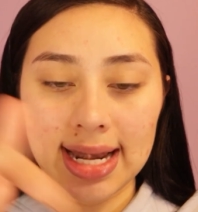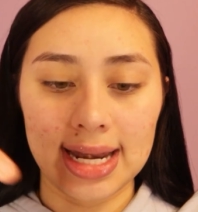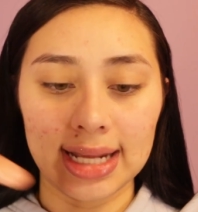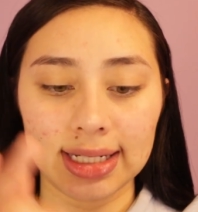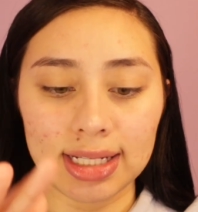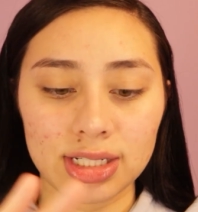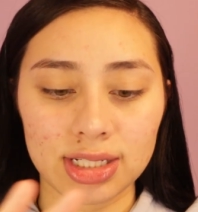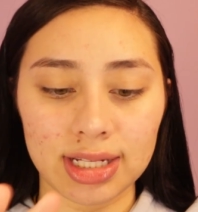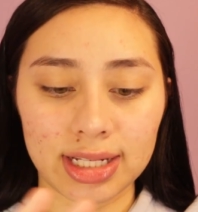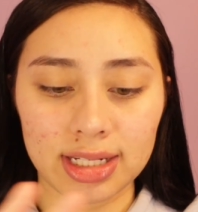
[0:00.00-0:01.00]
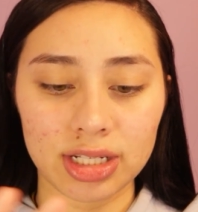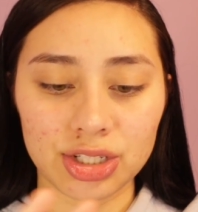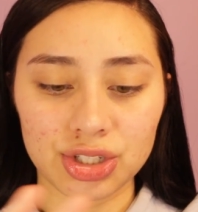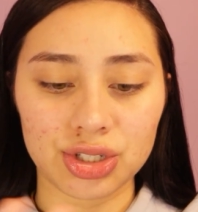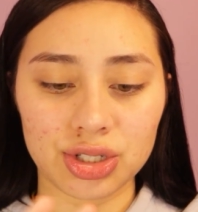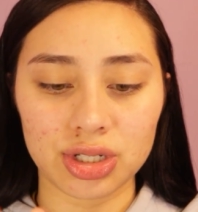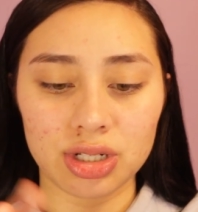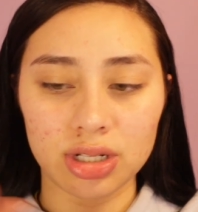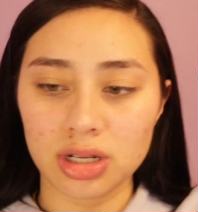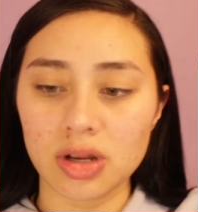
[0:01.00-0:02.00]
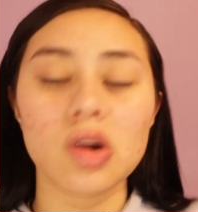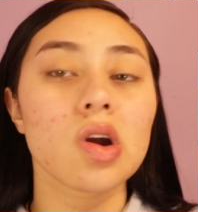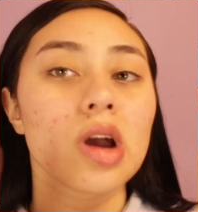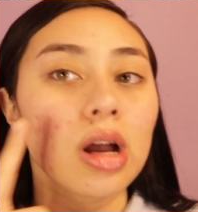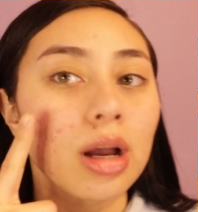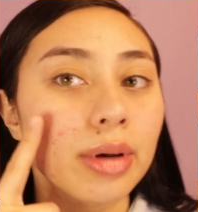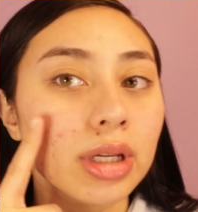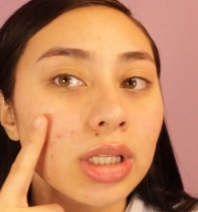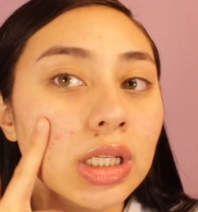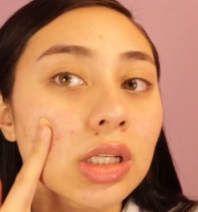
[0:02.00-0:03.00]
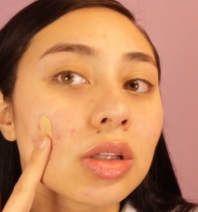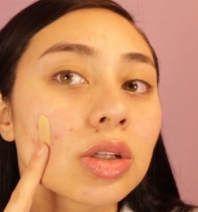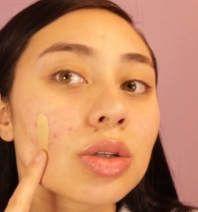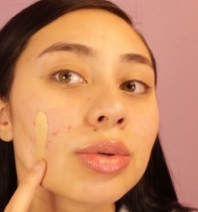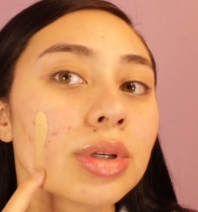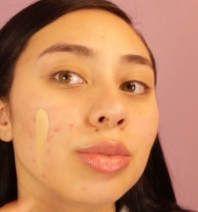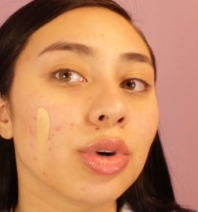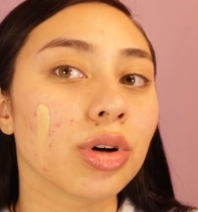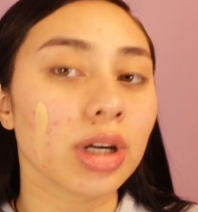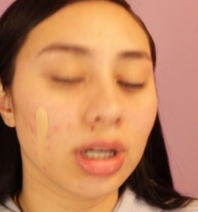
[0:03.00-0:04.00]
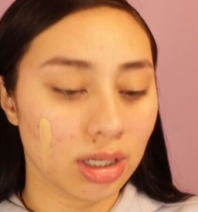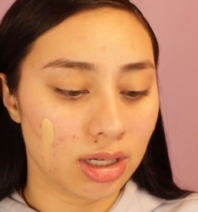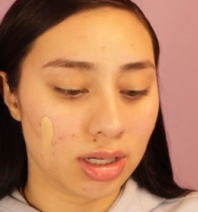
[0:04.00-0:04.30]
like this, like this. I might need a little bit more,